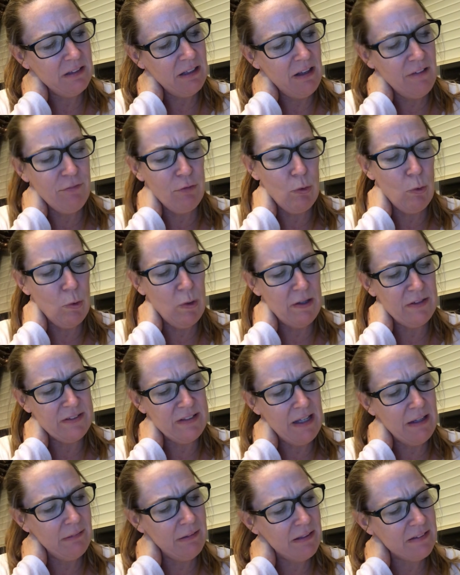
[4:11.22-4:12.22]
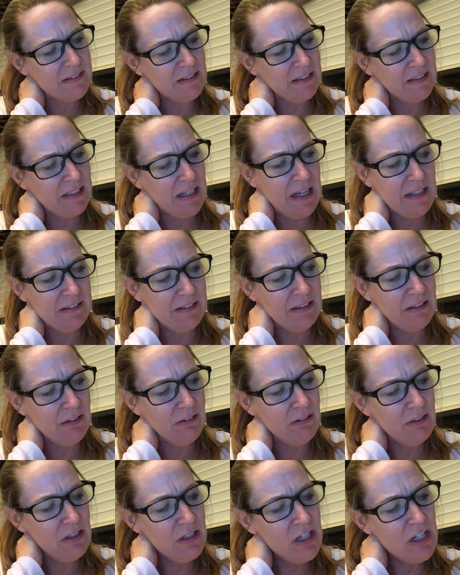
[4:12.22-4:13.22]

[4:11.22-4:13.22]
Of course. How else had he gotten here?